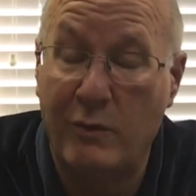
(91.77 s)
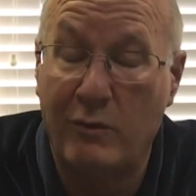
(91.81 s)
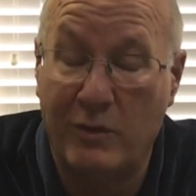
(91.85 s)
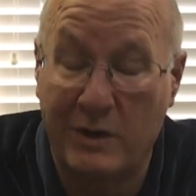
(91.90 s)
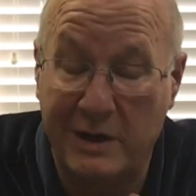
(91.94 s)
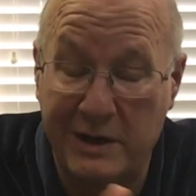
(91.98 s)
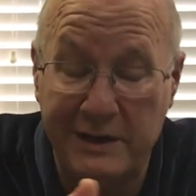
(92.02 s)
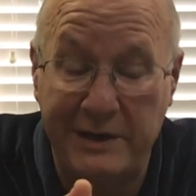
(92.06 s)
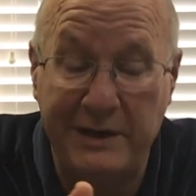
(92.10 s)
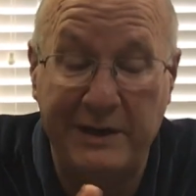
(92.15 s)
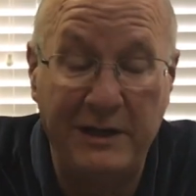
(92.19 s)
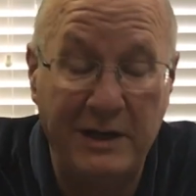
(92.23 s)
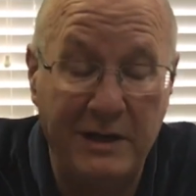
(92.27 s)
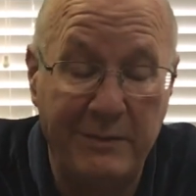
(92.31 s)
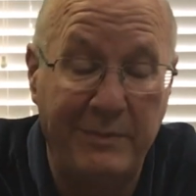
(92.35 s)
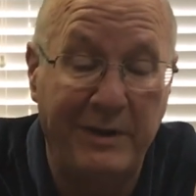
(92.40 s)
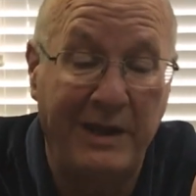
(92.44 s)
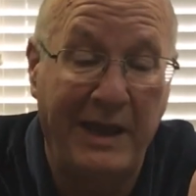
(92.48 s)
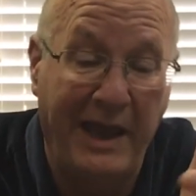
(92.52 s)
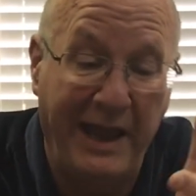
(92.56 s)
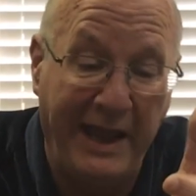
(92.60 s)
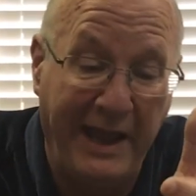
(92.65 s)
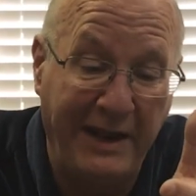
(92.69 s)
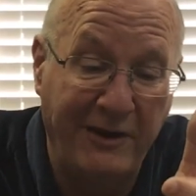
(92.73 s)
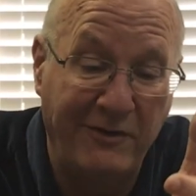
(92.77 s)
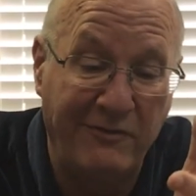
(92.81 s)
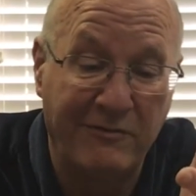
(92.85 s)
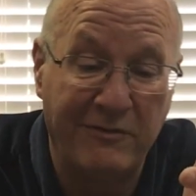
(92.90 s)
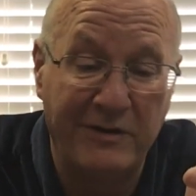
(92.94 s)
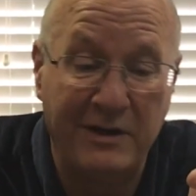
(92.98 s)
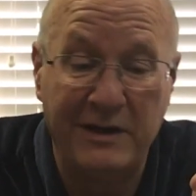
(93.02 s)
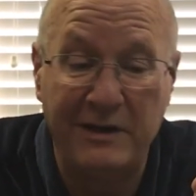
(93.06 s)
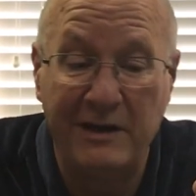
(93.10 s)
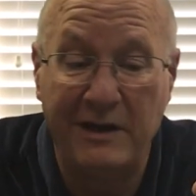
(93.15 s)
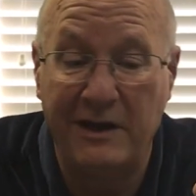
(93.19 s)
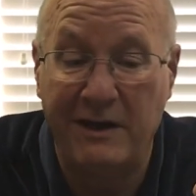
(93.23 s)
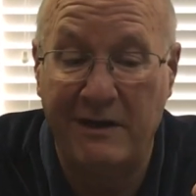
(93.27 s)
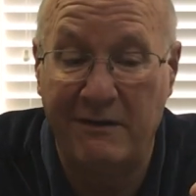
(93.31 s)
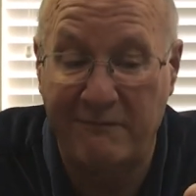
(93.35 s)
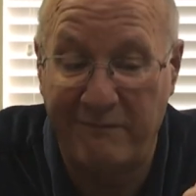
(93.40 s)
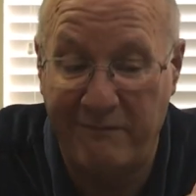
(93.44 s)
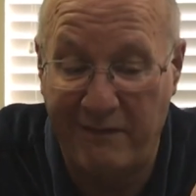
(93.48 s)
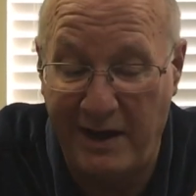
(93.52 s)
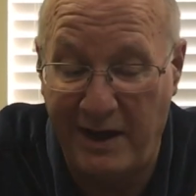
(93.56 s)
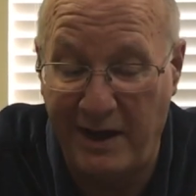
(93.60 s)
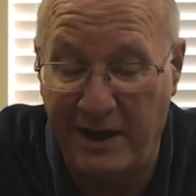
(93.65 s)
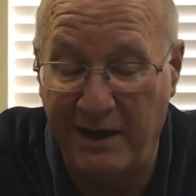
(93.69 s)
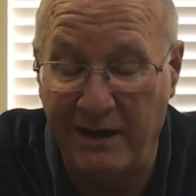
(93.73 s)
continue to be hatred and
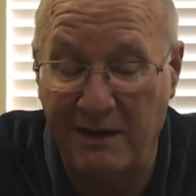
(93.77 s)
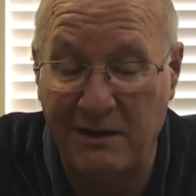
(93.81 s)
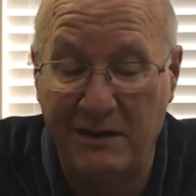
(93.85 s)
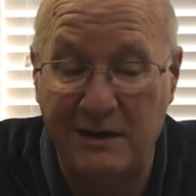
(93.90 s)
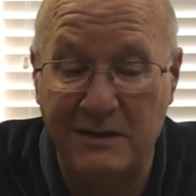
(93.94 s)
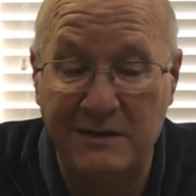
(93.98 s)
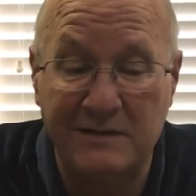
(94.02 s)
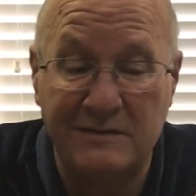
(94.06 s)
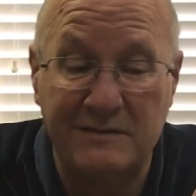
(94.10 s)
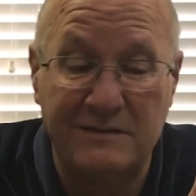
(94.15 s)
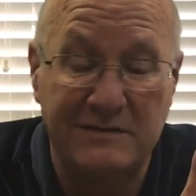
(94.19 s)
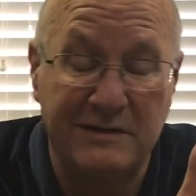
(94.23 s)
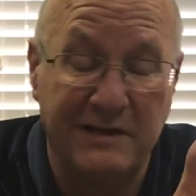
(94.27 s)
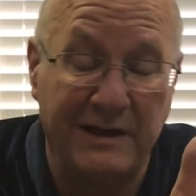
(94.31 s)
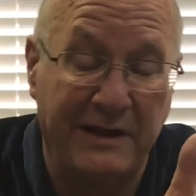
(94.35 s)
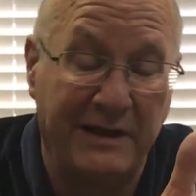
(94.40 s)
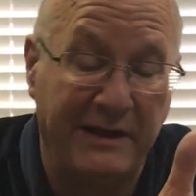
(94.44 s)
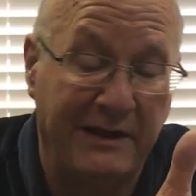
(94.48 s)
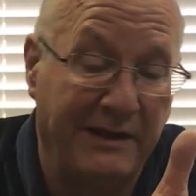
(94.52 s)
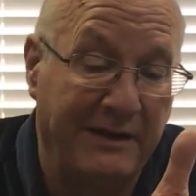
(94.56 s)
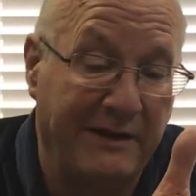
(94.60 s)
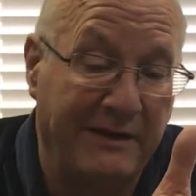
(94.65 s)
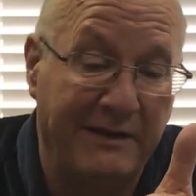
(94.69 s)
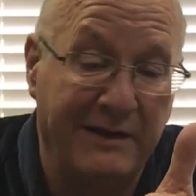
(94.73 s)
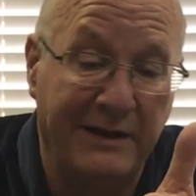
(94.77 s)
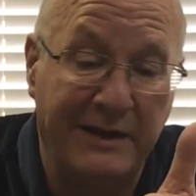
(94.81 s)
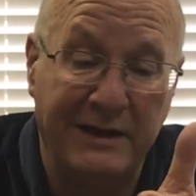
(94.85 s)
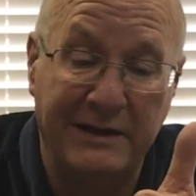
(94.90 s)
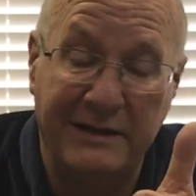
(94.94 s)
violence and